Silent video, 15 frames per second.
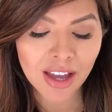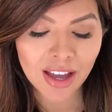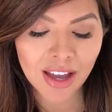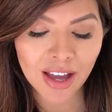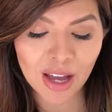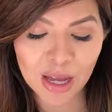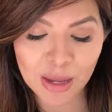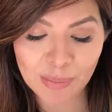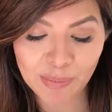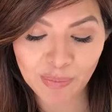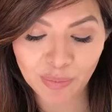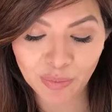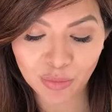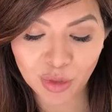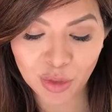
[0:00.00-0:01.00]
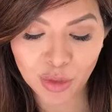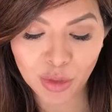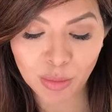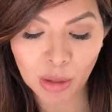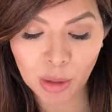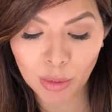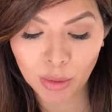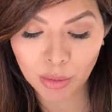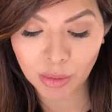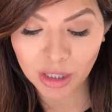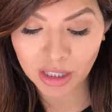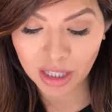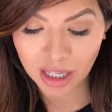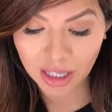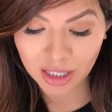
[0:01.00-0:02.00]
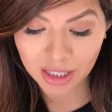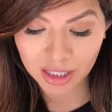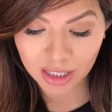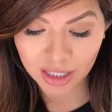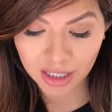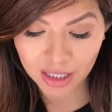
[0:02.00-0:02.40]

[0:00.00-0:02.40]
So you might want to be like